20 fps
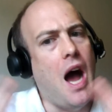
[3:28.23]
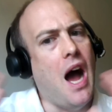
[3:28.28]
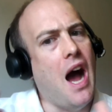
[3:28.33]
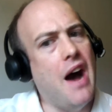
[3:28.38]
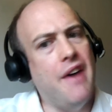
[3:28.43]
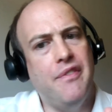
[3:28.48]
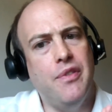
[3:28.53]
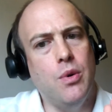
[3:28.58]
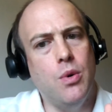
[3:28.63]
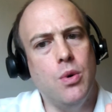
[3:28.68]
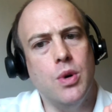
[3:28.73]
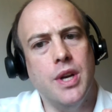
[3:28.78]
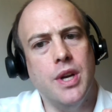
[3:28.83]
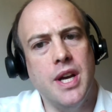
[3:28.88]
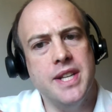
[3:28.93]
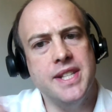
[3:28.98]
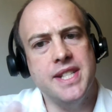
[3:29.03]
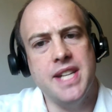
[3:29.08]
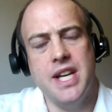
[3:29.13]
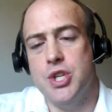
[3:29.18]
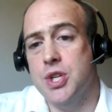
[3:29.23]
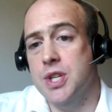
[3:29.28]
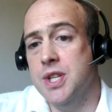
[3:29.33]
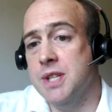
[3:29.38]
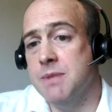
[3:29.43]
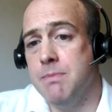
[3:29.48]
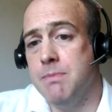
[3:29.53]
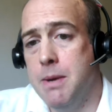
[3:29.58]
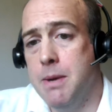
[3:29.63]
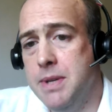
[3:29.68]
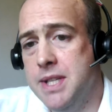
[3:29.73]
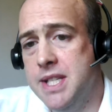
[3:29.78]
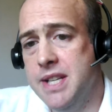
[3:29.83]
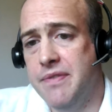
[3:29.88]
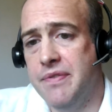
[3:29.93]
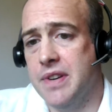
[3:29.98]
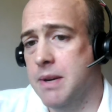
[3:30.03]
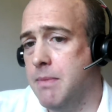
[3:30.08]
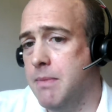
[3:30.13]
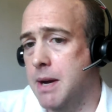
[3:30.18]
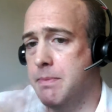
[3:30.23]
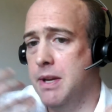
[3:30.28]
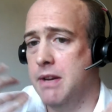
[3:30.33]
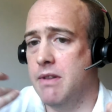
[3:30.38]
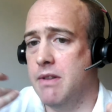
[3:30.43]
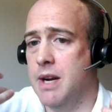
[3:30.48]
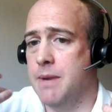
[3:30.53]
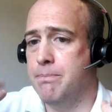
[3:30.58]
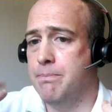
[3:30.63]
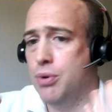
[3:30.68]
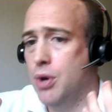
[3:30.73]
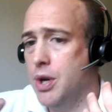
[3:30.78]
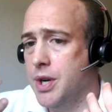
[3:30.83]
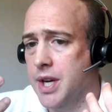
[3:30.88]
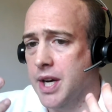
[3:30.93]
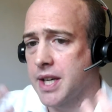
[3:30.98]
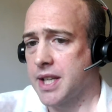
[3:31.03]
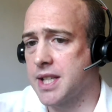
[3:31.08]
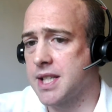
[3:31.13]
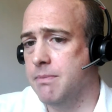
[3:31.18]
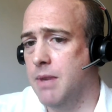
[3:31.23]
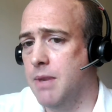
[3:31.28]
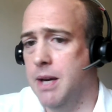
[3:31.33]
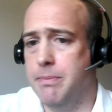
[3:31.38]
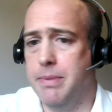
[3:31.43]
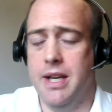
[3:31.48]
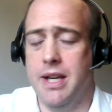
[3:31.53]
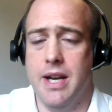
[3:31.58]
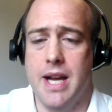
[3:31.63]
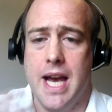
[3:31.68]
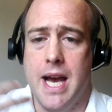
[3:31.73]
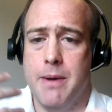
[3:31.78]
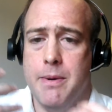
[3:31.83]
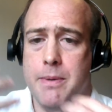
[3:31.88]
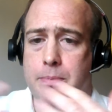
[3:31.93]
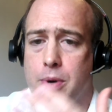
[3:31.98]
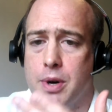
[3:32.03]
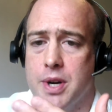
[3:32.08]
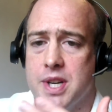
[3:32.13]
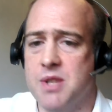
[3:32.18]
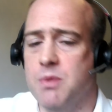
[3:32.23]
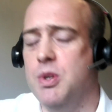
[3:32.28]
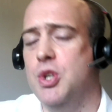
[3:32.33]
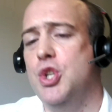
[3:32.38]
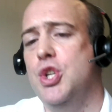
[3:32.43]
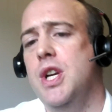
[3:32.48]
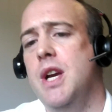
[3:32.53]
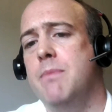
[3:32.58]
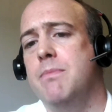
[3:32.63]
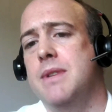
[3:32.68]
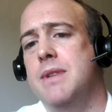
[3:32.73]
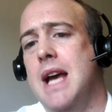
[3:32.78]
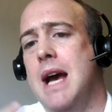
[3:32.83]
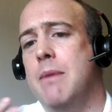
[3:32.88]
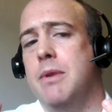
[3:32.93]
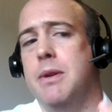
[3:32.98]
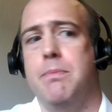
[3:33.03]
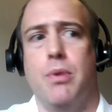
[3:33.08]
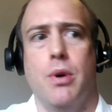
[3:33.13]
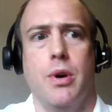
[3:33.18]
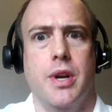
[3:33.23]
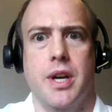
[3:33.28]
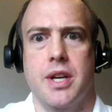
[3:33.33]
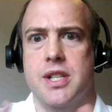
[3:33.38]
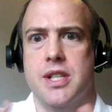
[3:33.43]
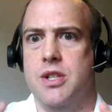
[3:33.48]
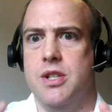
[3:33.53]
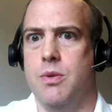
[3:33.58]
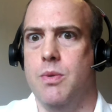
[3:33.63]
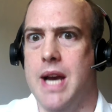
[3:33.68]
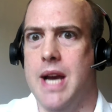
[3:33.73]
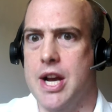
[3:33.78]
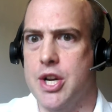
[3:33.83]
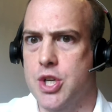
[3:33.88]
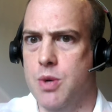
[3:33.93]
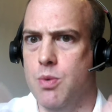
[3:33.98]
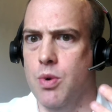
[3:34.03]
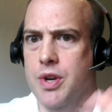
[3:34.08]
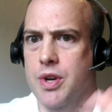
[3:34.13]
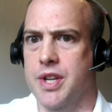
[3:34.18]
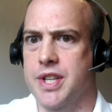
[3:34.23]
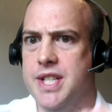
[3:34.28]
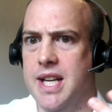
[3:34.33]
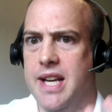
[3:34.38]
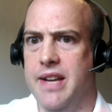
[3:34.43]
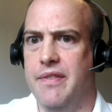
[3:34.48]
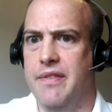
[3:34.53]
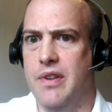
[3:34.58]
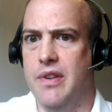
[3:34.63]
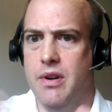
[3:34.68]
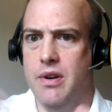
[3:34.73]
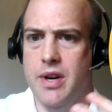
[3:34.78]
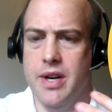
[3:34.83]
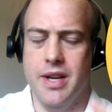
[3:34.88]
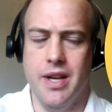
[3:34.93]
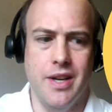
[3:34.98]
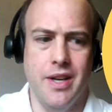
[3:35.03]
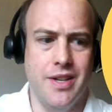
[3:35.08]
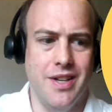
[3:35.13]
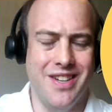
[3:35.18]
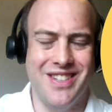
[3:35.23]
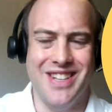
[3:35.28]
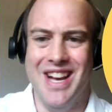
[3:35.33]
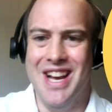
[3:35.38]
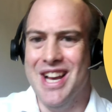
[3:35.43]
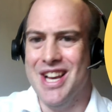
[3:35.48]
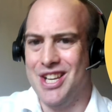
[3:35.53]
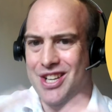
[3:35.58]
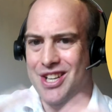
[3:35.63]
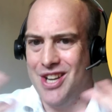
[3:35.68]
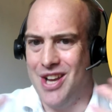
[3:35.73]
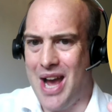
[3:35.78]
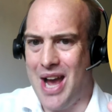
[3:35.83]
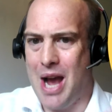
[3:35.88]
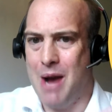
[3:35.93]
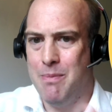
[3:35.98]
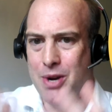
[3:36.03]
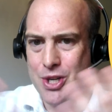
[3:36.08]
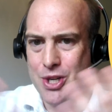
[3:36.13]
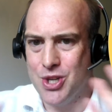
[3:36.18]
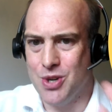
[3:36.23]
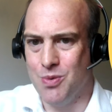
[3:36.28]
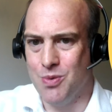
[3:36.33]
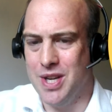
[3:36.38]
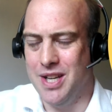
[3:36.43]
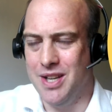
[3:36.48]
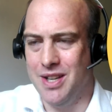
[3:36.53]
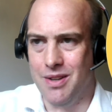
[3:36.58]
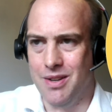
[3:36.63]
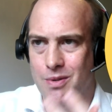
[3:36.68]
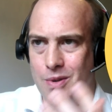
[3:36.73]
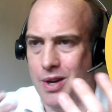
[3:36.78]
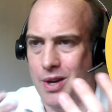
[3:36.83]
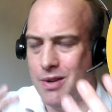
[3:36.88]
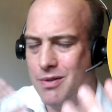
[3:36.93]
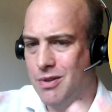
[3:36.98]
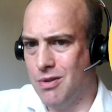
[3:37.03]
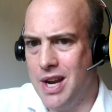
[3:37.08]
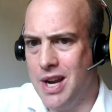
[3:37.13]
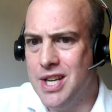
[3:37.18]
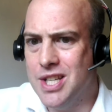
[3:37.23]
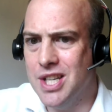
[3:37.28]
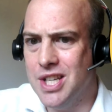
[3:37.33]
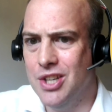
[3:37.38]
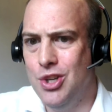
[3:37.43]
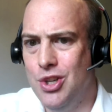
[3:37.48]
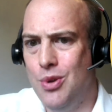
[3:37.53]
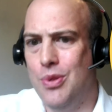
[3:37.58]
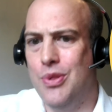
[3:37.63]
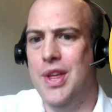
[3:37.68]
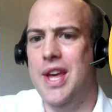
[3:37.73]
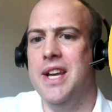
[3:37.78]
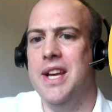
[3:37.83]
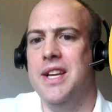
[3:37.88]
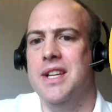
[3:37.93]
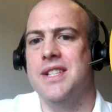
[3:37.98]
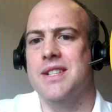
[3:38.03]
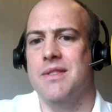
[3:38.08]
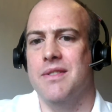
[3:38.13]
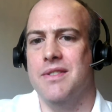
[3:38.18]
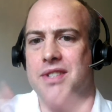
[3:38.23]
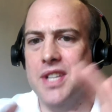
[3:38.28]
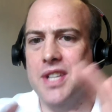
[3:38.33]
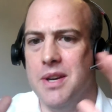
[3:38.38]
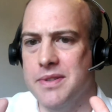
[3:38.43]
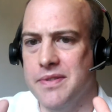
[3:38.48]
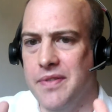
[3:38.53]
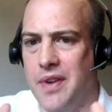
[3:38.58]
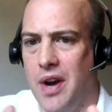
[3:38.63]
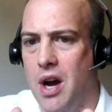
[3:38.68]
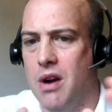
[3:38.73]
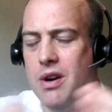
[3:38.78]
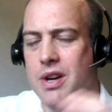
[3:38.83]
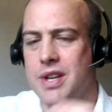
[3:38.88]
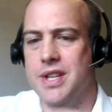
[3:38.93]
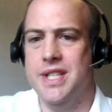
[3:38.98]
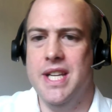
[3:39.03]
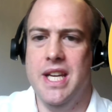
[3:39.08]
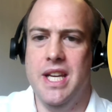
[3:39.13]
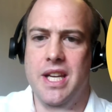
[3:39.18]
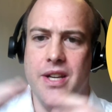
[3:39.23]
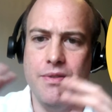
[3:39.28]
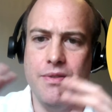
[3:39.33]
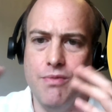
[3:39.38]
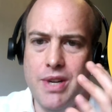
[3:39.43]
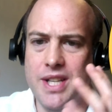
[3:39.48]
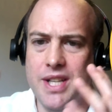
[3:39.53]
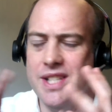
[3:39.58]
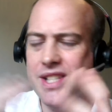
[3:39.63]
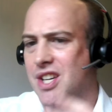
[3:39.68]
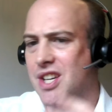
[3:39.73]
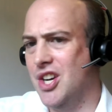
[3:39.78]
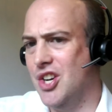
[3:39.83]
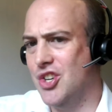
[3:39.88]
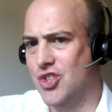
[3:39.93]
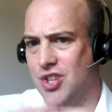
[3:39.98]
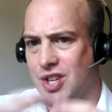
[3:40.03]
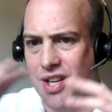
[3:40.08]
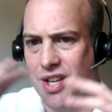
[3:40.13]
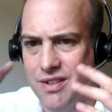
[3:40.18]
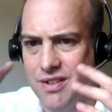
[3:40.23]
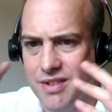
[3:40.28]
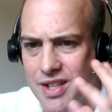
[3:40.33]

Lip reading: Other organizations might be different. It might be around products. It might be, how many products do we ship? How many products do we actually want to deliver? And how much are we creating new things in terms of R&D and research and,